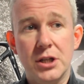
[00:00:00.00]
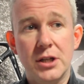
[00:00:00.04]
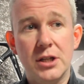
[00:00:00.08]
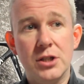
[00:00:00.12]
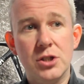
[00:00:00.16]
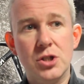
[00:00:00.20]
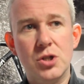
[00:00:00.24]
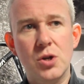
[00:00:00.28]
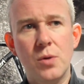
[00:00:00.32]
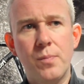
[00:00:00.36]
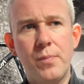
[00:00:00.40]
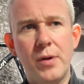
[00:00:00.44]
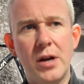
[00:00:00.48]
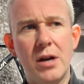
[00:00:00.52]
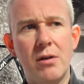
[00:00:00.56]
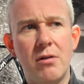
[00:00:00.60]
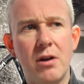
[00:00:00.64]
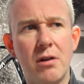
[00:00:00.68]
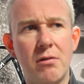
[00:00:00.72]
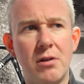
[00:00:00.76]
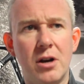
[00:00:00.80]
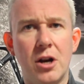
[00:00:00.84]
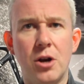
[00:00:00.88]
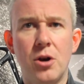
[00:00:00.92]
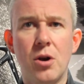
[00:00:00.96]
and it's
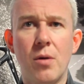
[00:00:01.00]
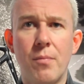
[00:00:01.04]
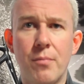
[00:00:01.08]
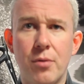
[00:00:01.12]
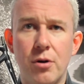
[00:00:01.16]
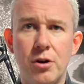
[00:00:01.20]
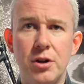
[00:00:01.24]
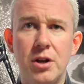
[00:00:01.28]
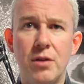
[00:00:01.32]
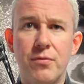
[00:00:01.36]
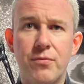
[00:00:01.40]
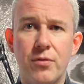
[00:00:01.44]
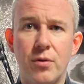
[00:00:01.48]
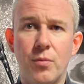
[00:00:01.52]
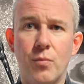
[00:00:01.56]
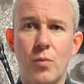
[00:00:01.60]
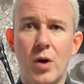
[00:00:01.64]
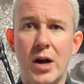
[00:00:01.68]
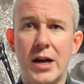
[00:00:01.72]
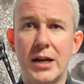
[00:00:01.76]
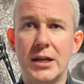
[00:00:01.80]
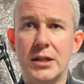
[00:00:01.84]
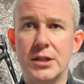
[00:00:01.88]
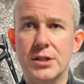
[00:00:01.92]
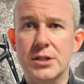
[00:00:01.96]
superior in a number of different
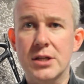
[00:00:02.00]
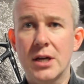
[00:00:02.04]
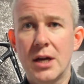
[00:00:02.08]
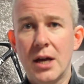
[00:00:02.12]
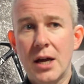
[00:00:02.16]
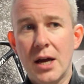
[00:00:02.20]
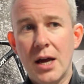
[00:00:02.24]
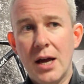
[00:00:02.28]
ways.